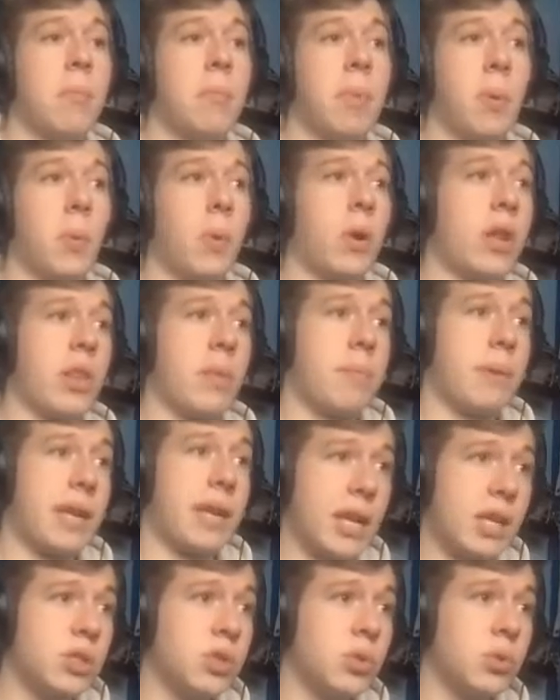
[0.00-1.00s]
But one of the big
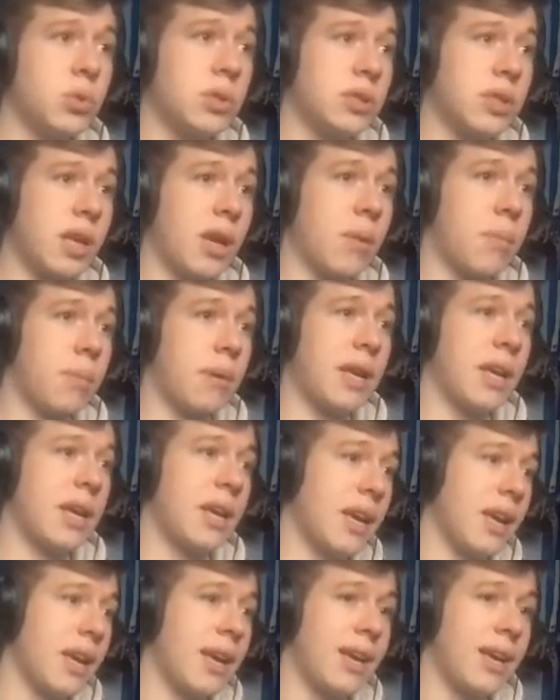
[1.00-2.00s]
issues is going to
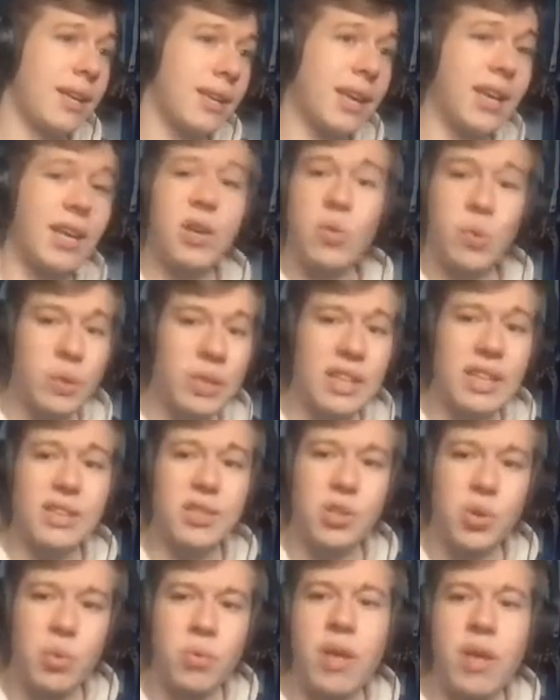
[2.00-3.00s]
be, can you really do